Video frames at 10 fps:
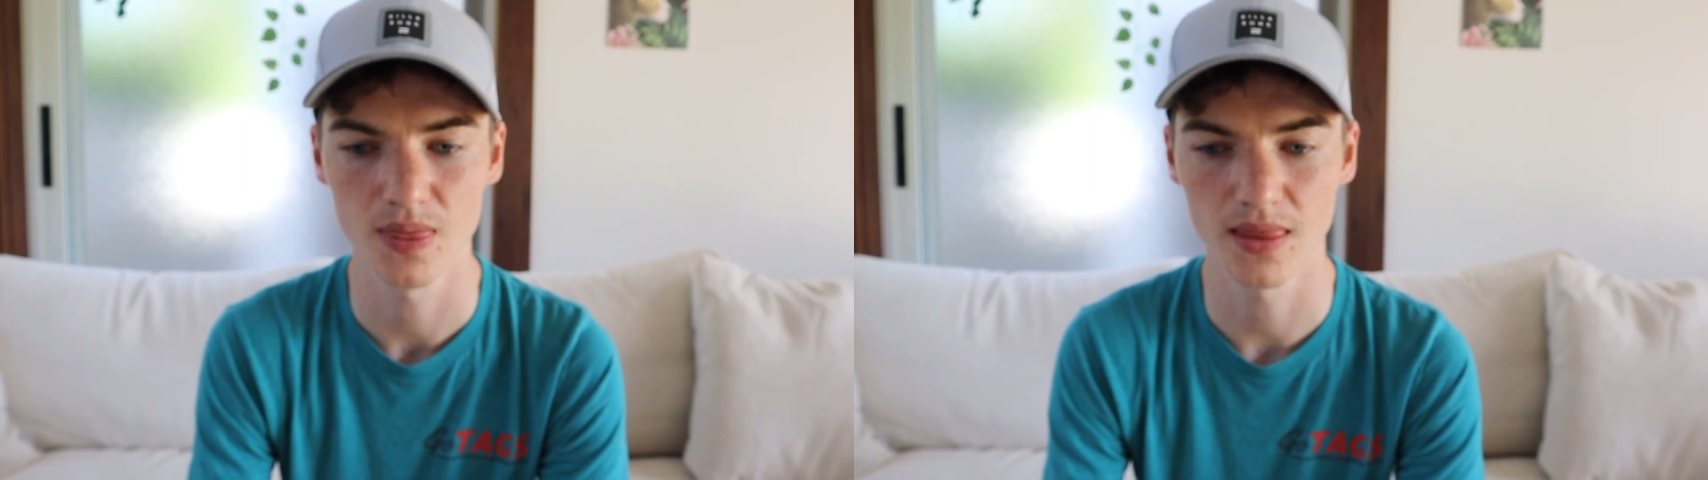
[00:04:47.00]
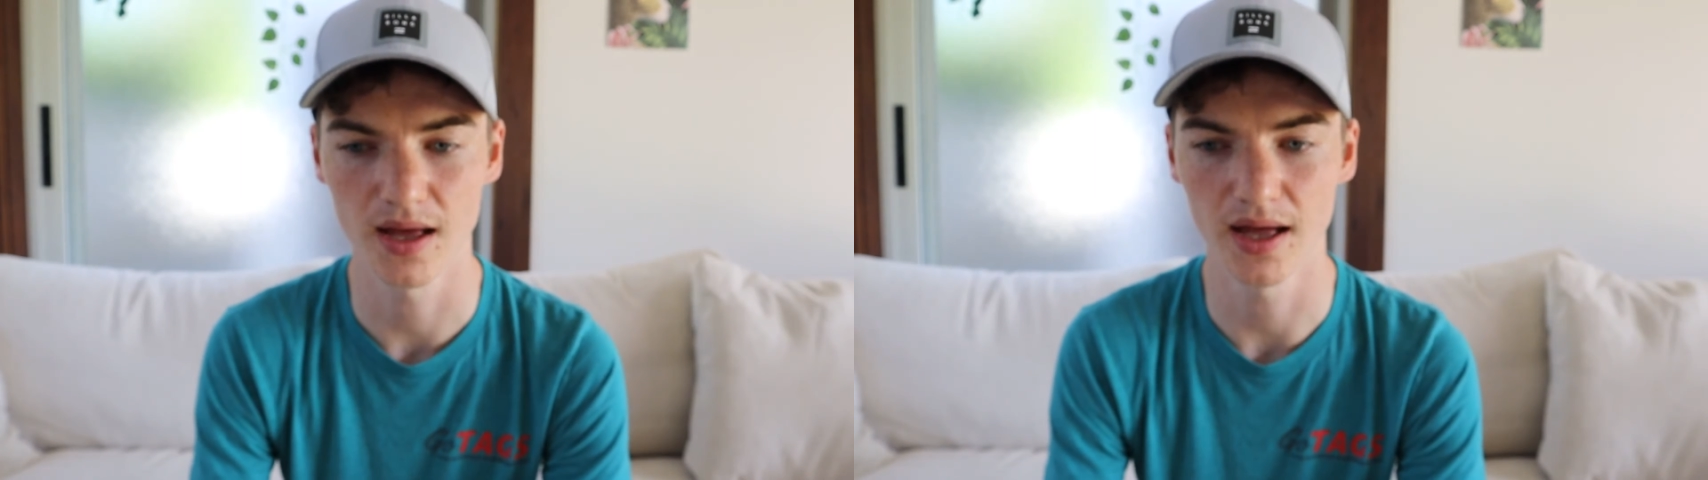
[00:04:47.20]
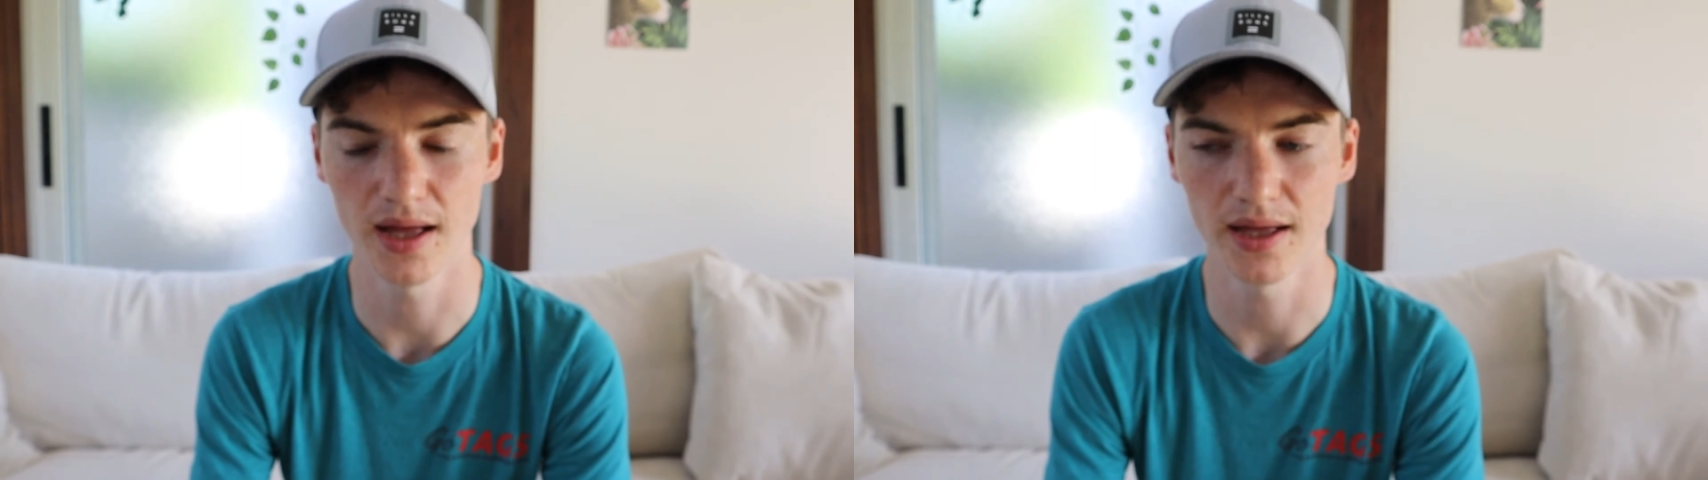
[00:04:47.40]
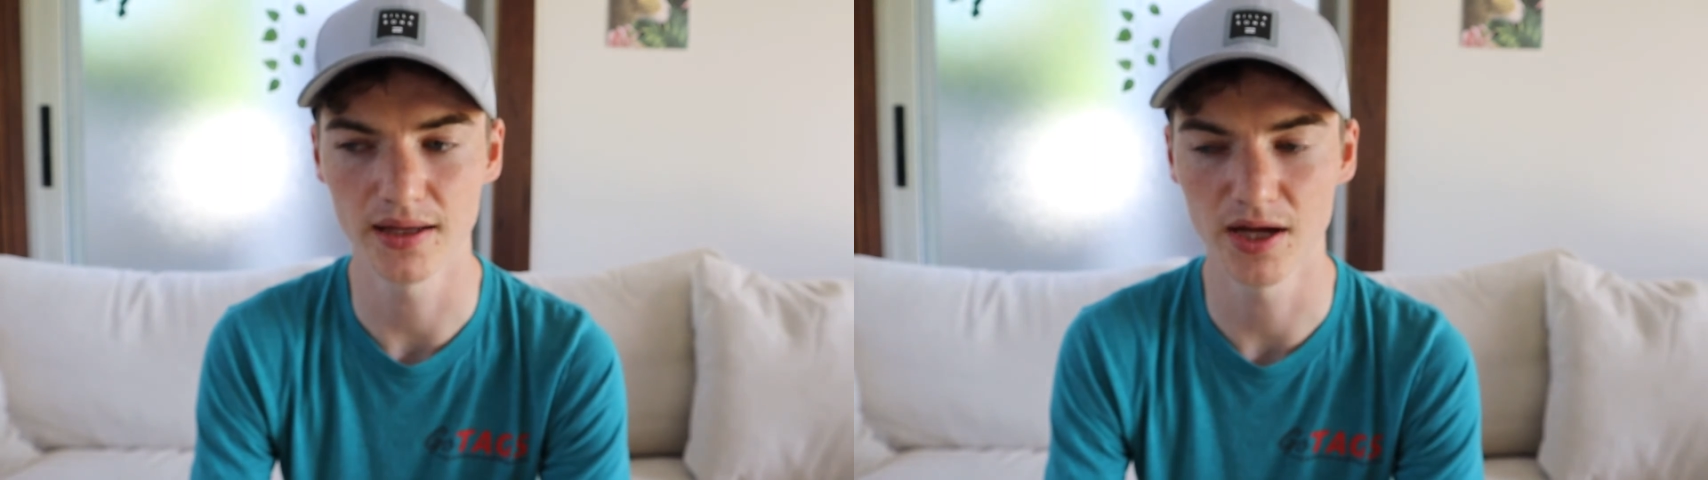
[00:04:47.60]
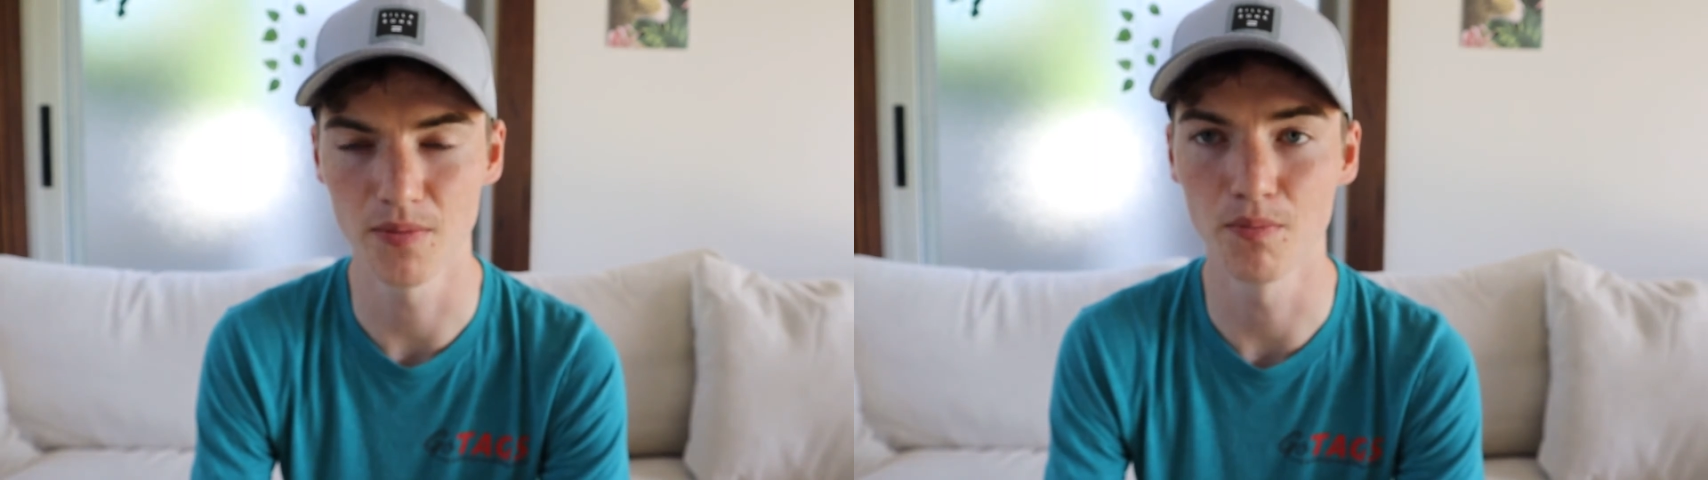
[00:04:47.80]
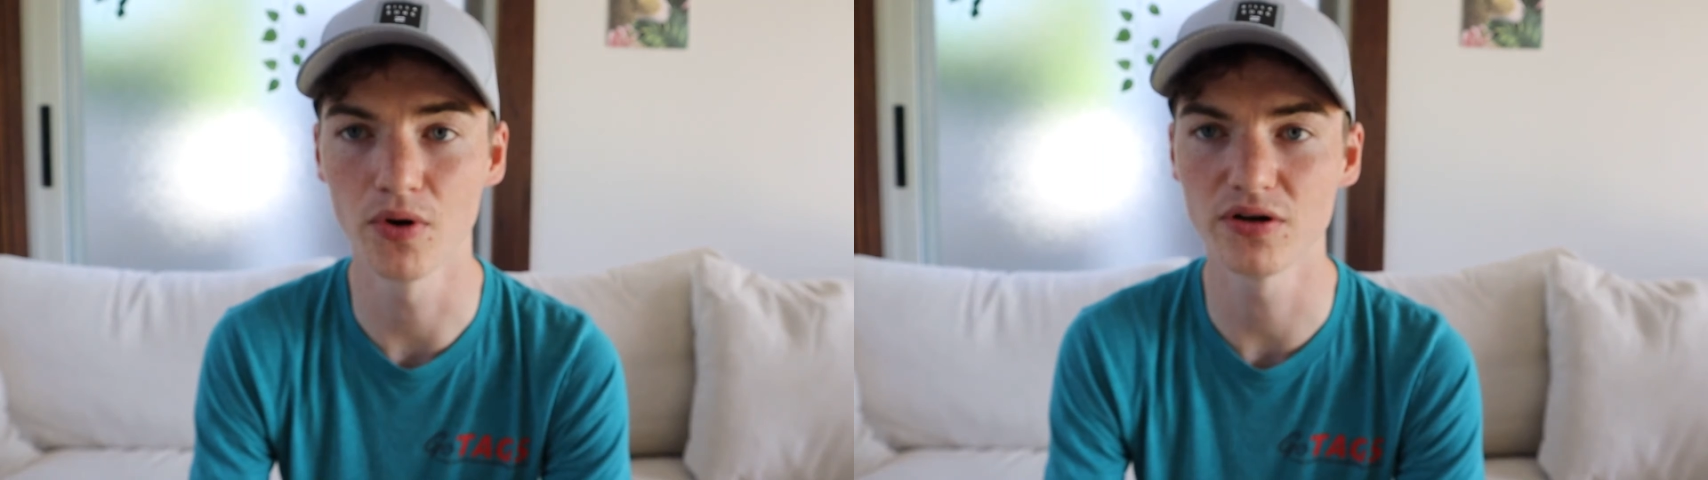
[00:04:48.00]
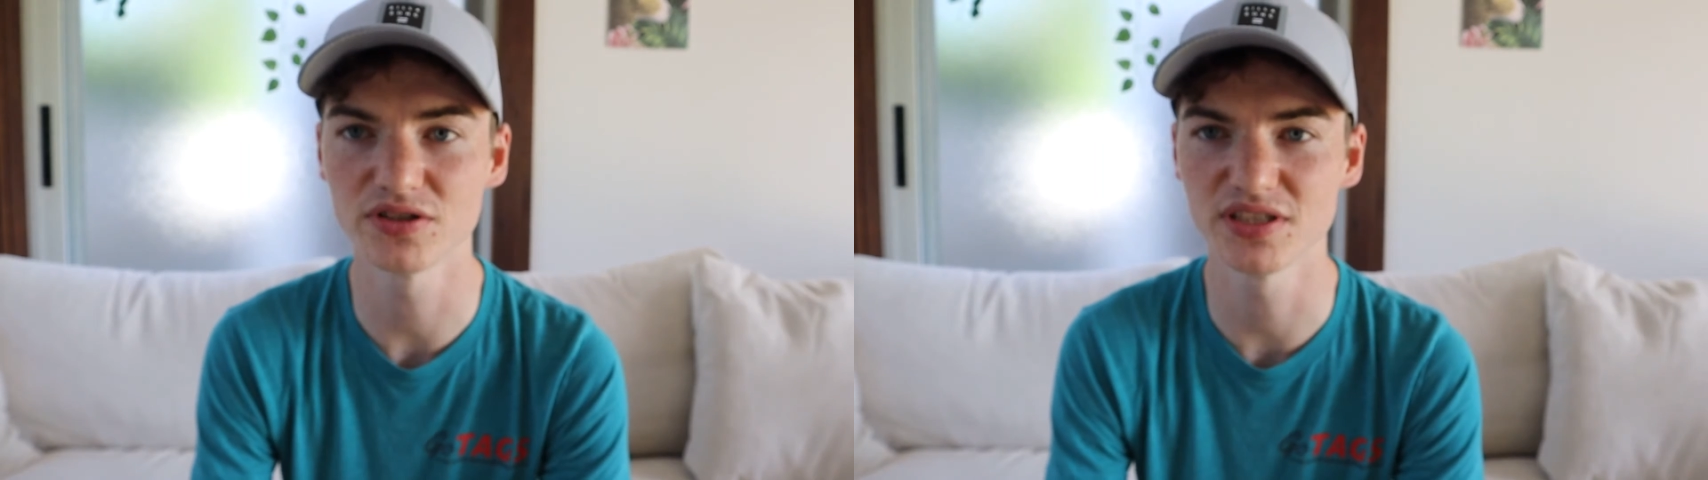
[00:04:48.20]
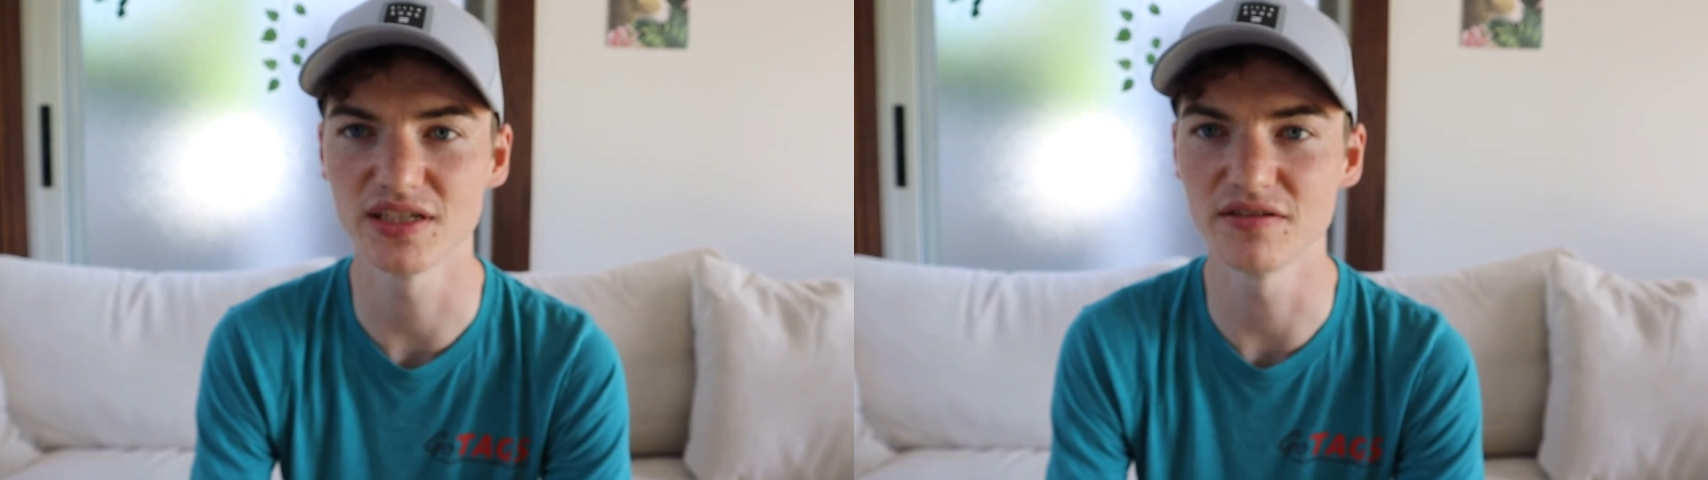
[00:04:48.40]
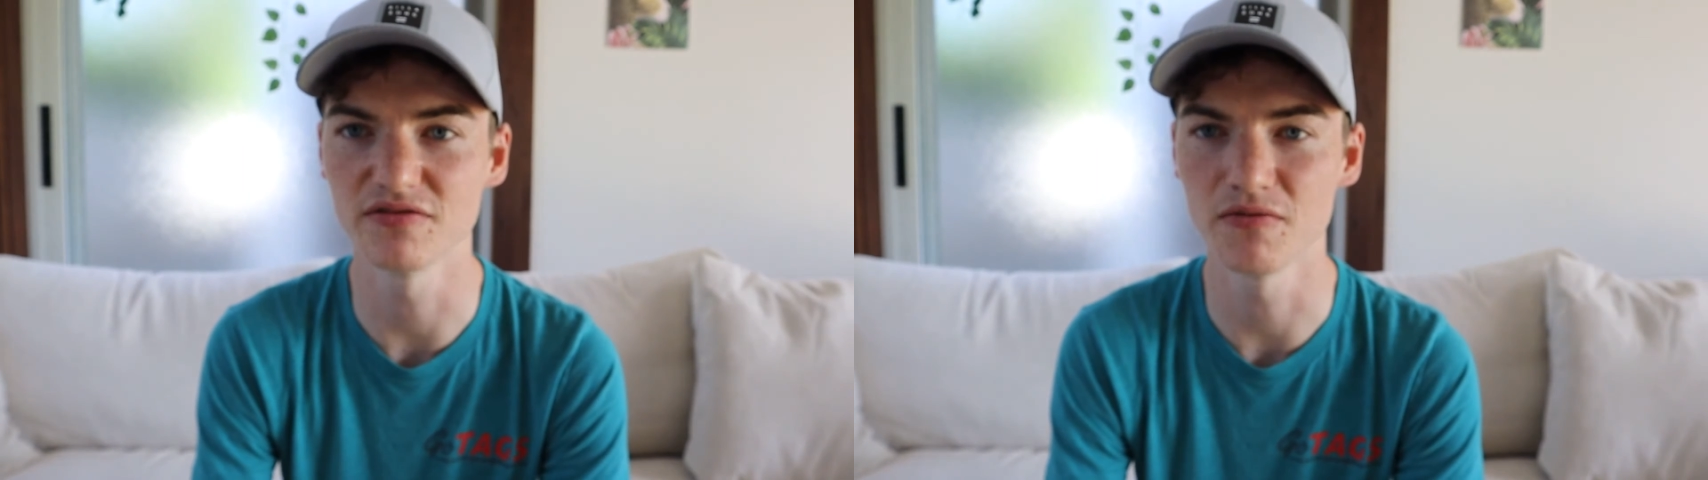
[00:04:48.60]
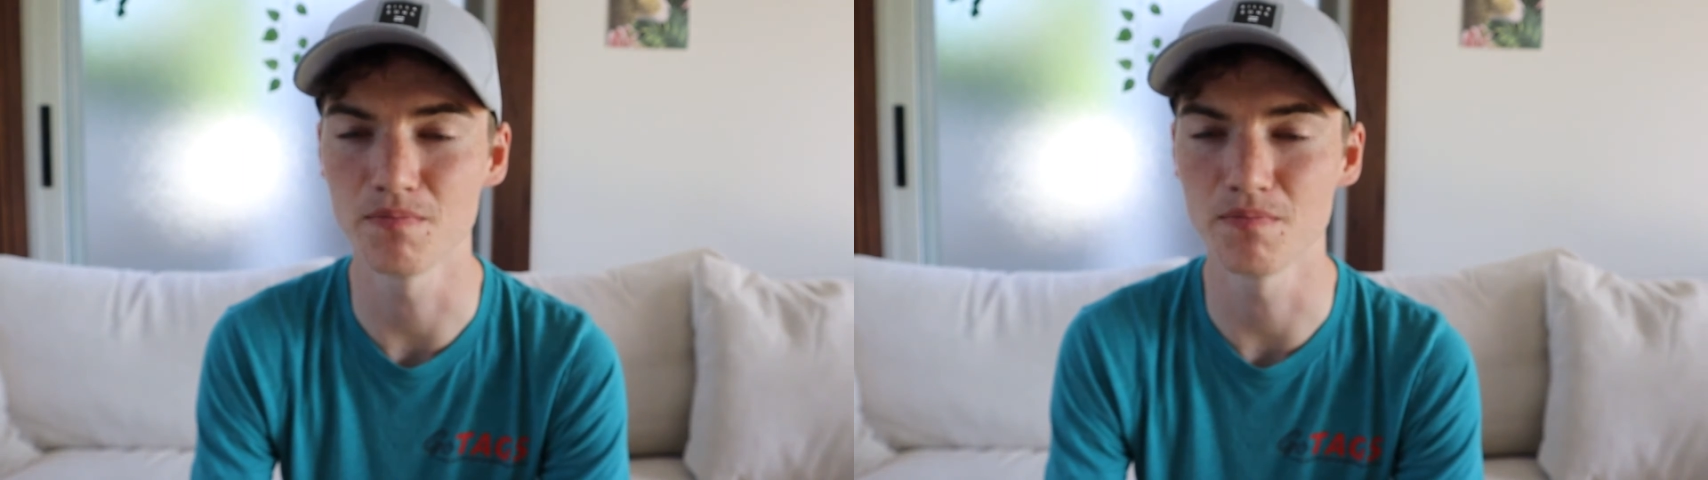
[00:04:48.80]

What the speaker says: immersive